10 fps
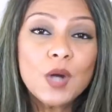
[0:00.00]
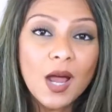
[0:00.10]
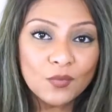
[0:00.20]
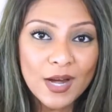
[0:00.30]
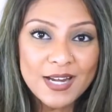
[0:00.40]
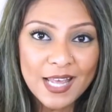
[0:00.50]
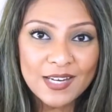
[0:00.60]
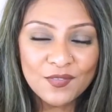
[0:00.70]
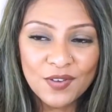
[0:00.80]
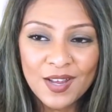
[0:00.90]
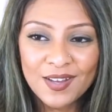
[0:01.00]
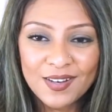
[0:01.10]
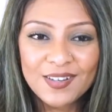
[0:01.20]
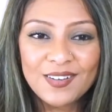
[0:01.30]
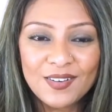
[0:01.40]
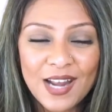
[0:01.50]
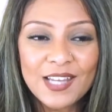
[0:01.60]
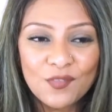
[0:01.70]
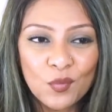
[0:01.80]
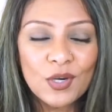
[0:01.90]
not write
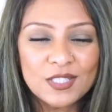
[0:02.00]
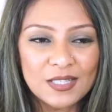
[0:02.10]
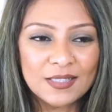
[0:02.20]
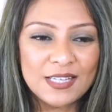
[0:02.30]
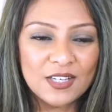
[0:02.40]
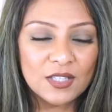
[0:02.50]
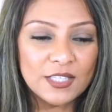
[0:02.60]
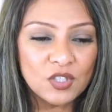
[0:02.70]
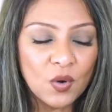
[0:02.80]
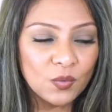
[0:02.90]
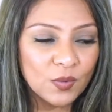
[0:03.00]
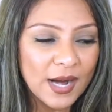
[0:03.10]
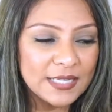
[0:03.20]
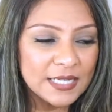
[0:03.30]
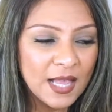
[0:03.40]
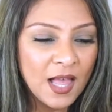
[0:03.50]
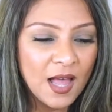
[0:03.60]
negative words on here. Like, don't write,